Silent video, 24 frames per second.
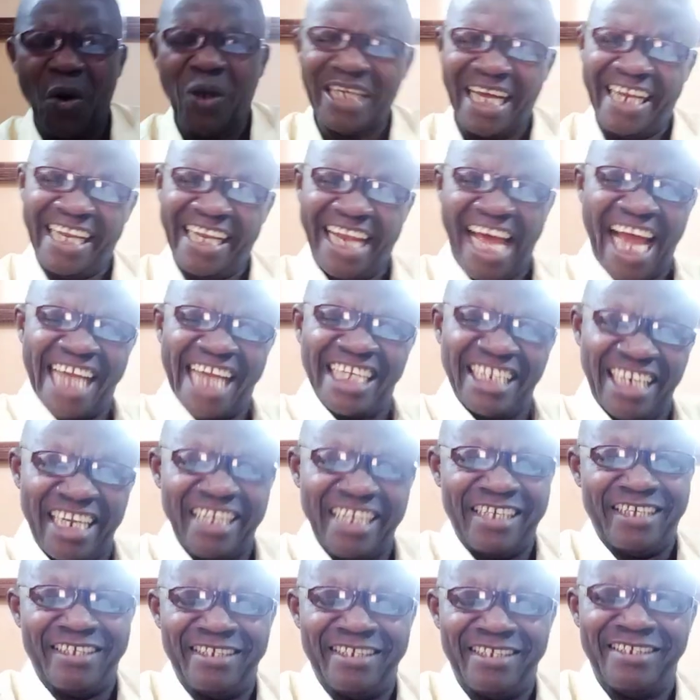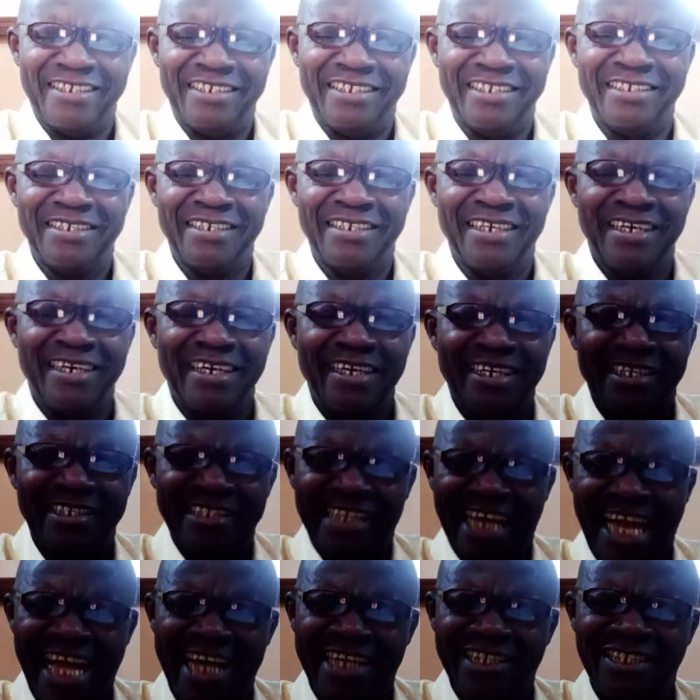underlyingly
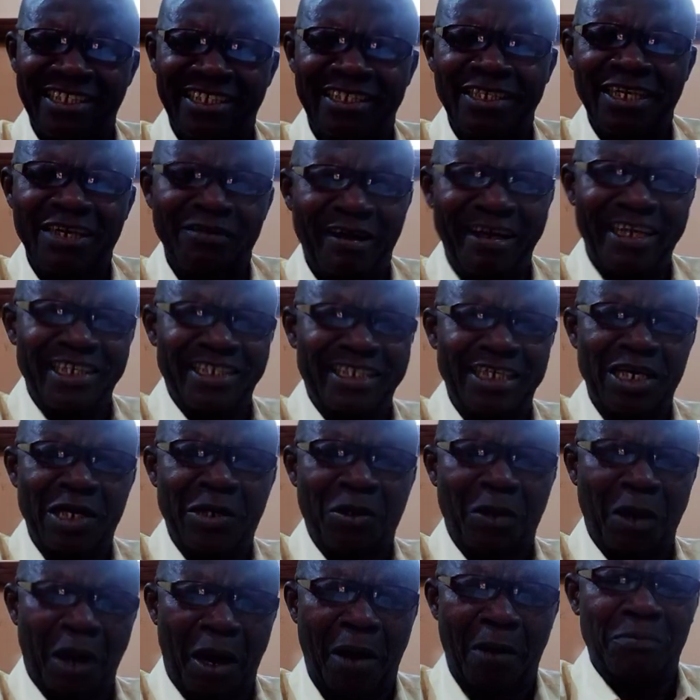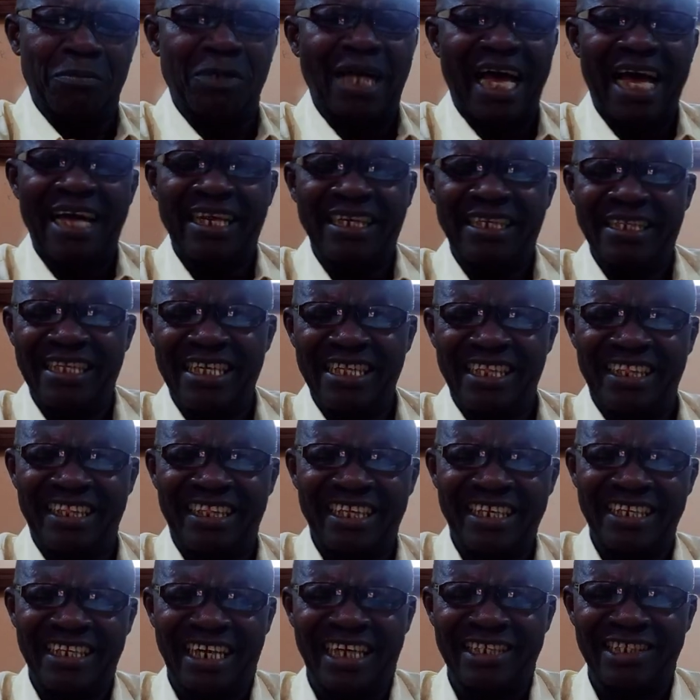there is, when I say come,
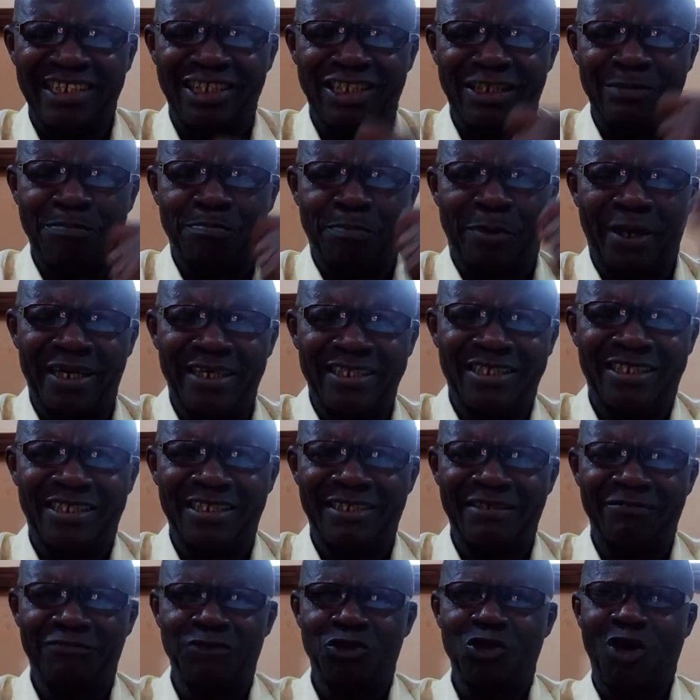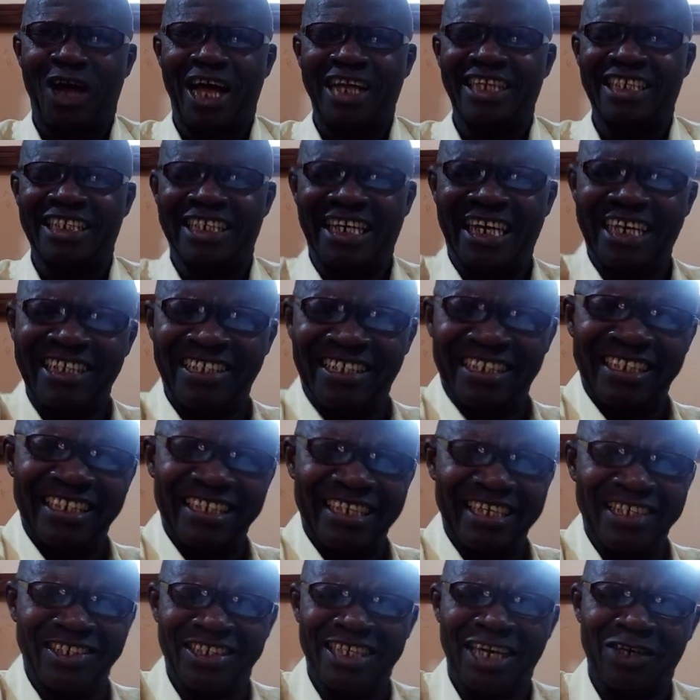anything that is imperative, you are
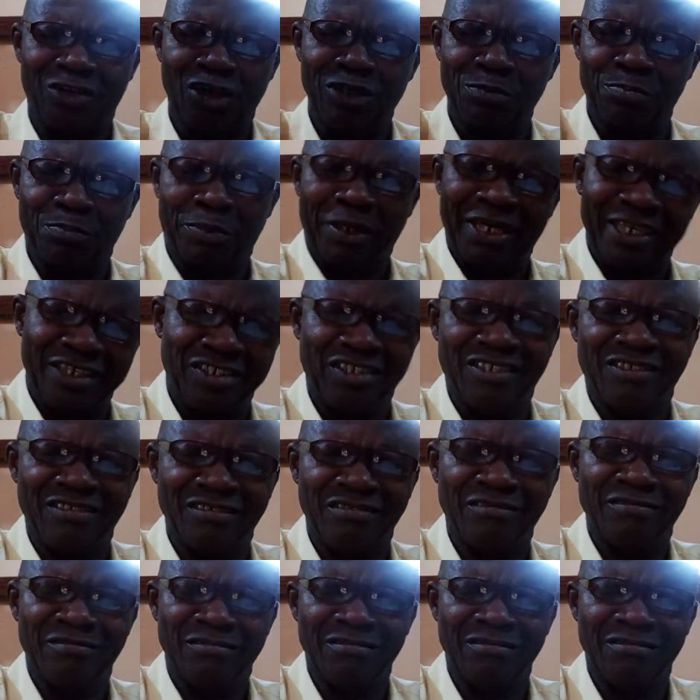addressing the second person.